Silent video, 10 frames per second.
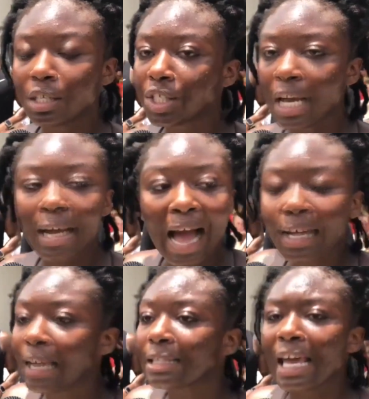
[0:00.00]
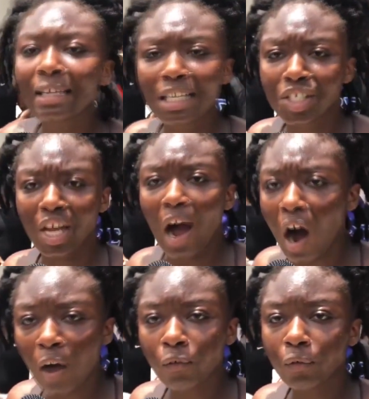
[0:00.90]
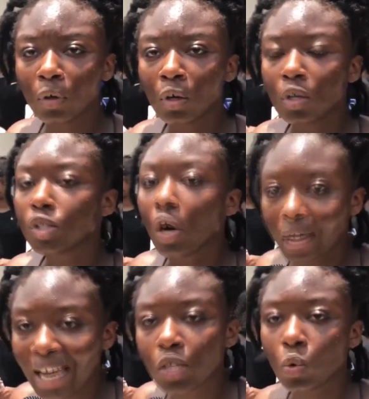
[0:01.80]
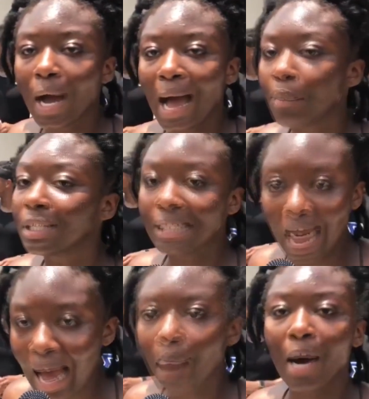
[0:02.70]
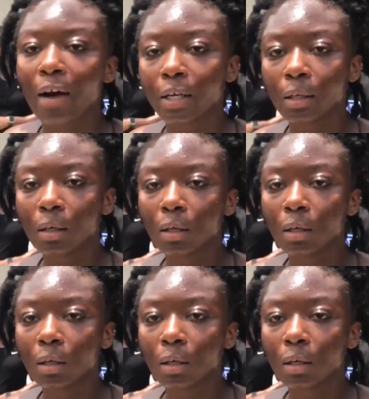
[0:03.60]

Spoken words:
This shit, I can't take this shit off. So guess what? I'ma die about it.